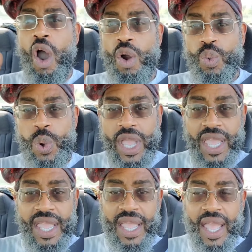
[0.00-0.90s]
are
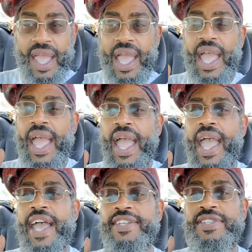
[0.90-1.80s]
we
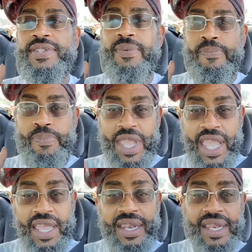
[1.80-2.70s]
as
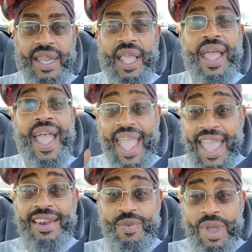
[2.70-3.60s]
men
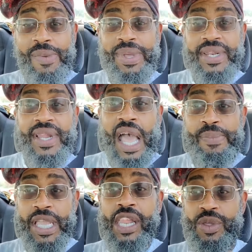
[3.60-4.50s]
and women,
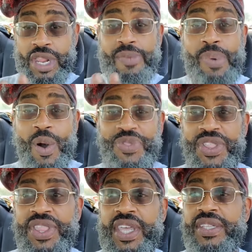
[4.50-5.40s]
I'm including
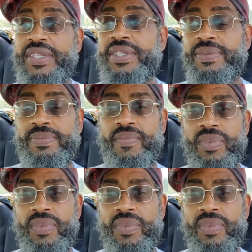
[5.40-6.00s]
both in this,